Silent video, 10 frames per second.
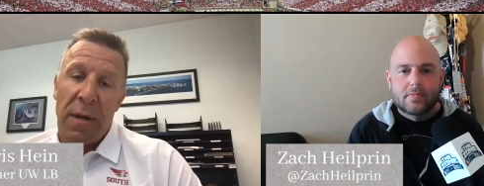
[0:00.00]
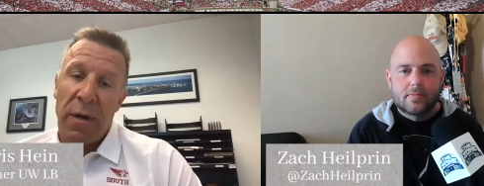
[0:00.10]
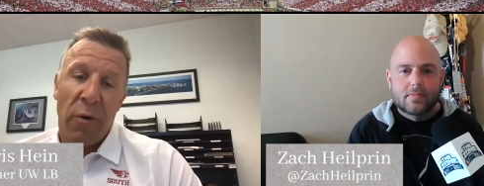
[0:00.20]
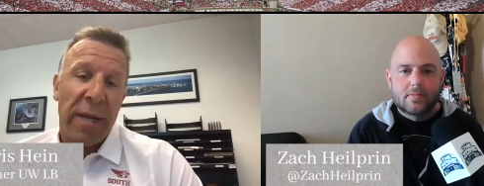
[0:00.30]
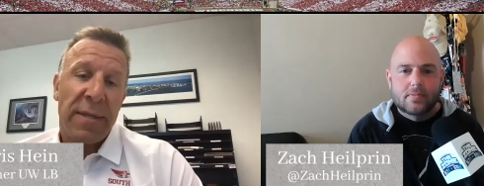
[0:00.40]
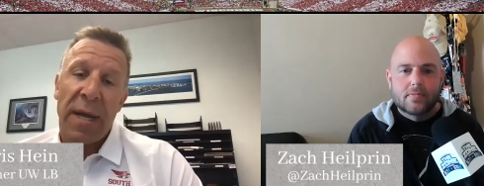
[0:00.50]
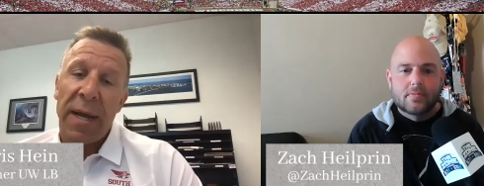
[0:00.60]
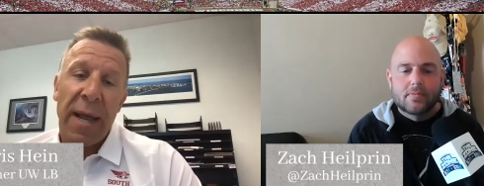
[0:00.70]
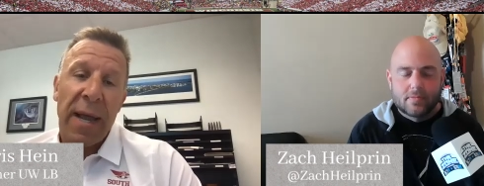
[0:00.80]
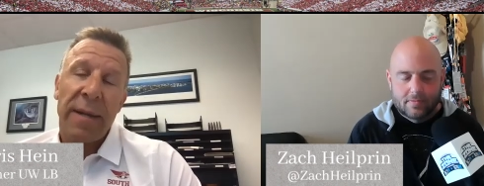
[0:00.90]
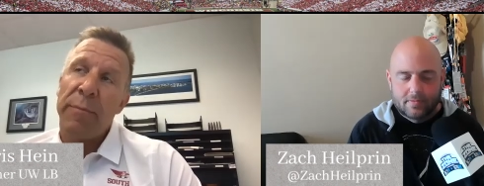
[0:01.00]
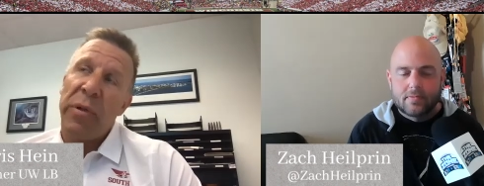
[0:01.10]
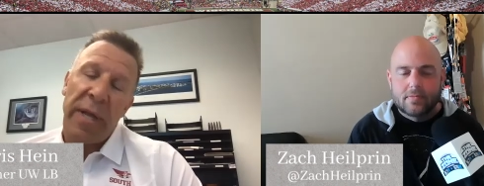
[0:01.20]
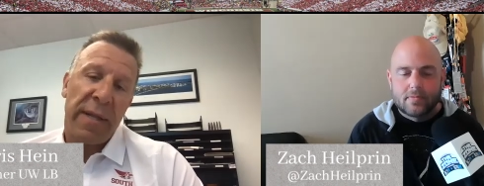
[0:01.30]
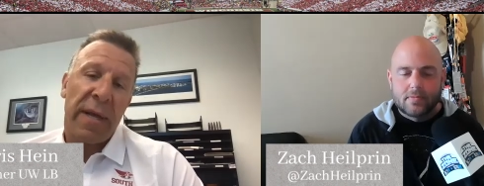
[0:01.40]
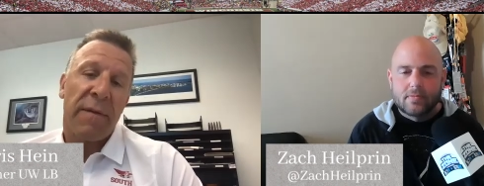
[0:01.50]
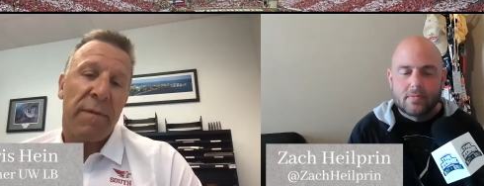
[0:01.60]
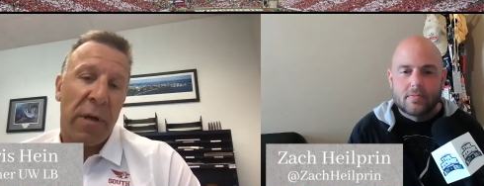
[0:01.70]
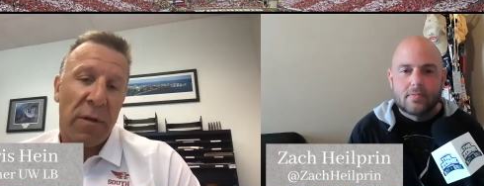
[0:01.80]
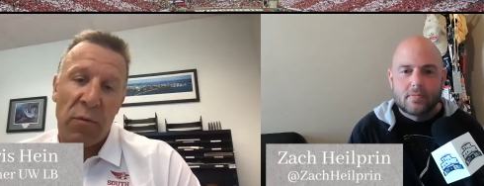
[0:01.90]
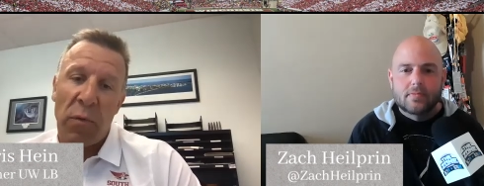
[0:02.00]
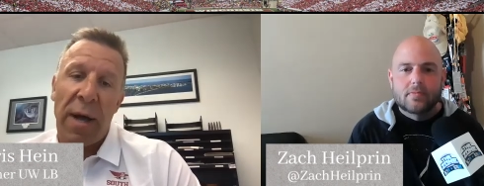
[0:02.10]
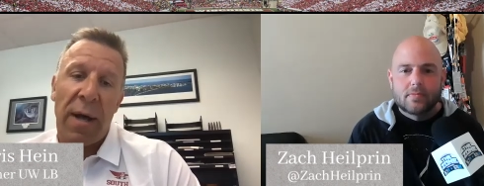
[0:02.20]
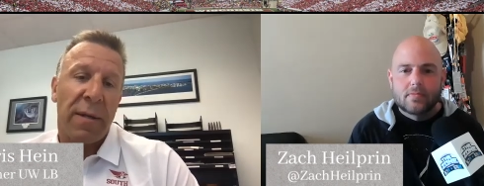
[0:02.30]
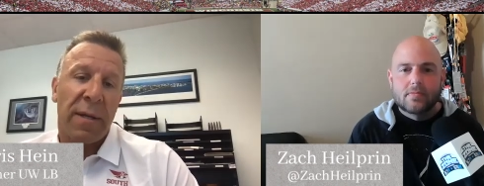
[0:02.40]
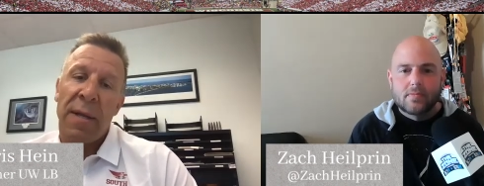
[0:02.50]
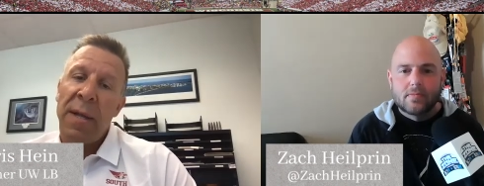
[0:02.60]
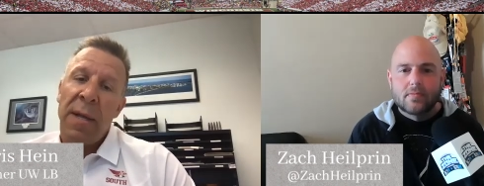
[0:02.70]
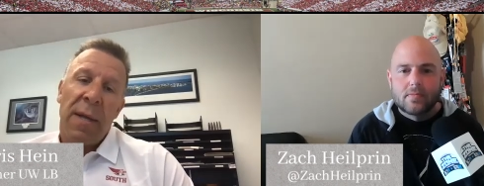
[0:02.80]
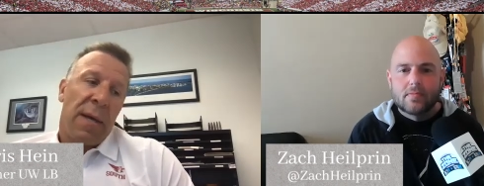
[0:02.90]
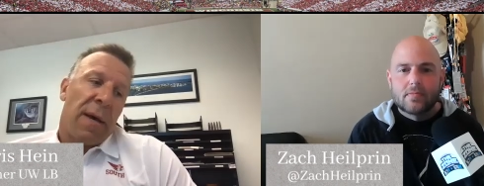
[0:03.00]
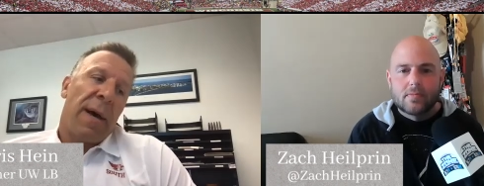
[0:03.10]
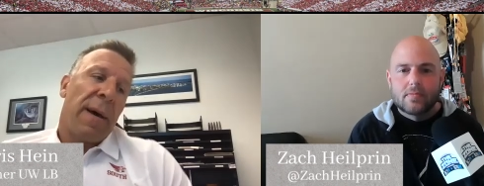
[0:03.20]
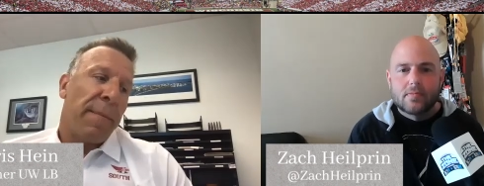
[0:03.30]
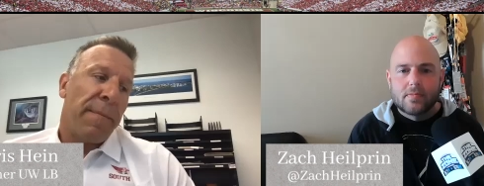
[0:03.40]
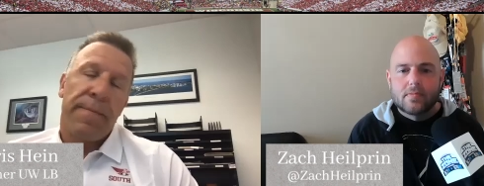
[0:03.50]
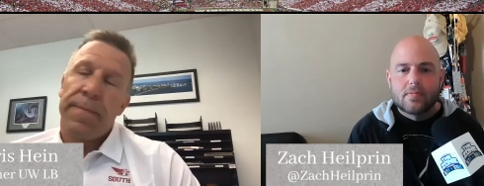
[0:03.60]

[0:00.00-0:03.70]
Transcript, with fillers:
Speaker 1: a great tight end and played in the NFL as well, and um,